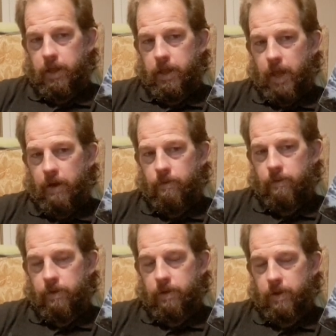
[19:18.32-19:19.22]
there
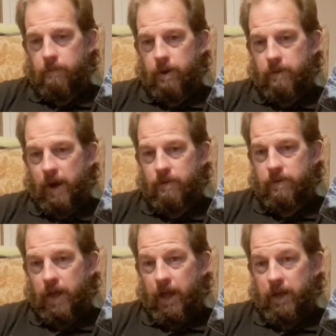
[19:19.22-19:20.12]
somewhere out
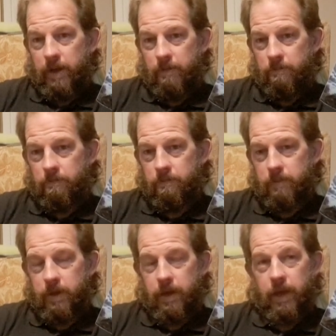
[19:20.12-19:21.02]
there
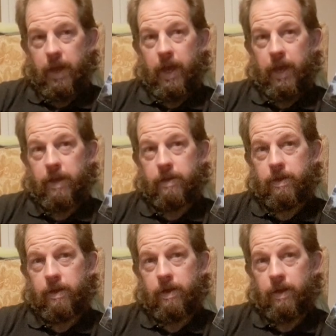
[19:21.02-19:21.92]

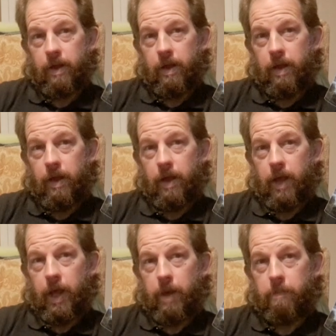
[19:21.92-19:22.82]
is
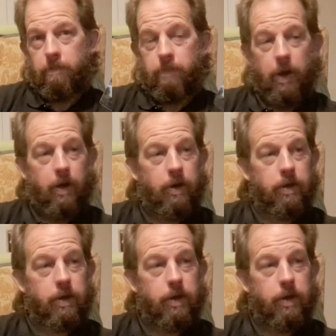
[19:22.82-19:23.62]
a book